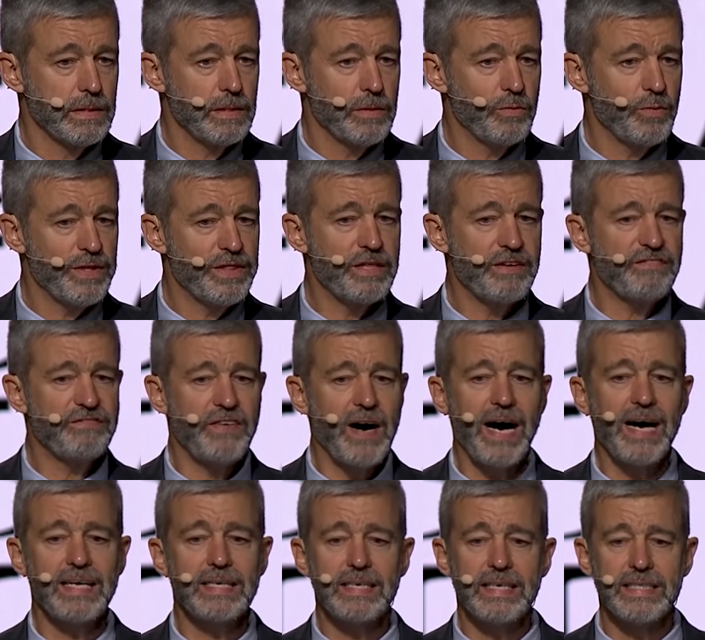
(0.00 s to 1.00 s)
When the
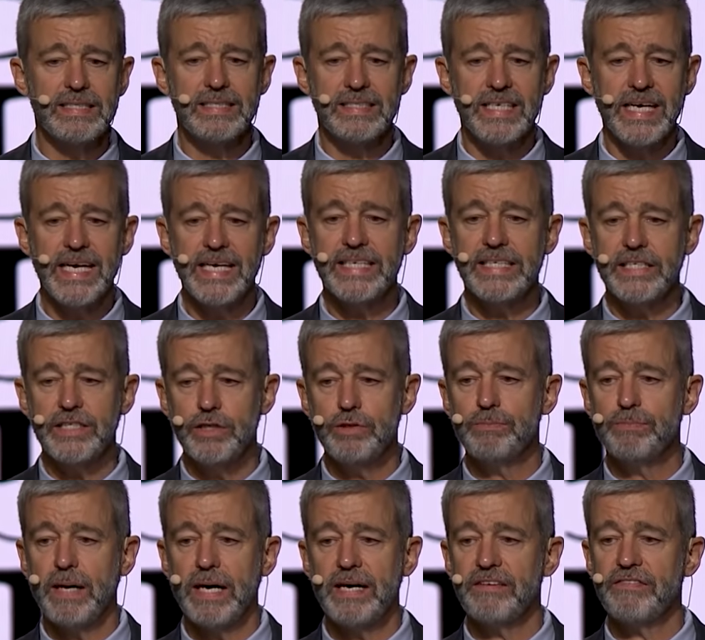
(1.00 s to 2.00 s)
violent take you
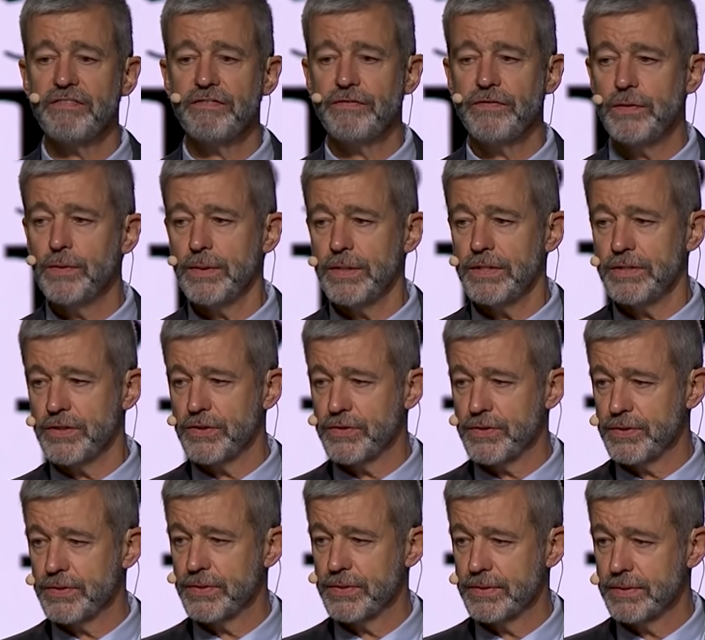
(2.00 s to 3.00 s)
by
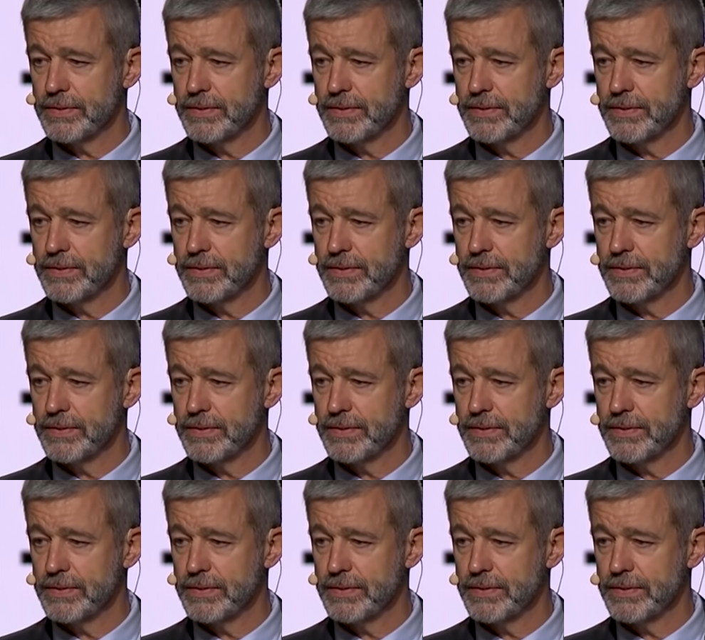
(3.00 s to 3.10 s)
force,